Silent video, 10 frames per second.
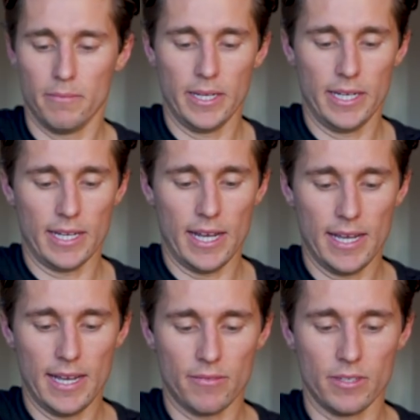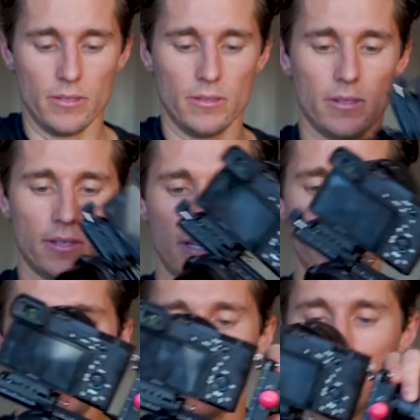meaning I have to
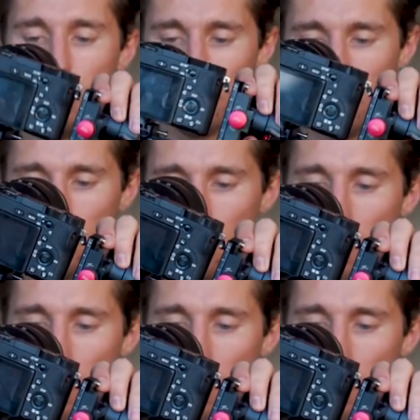come back up,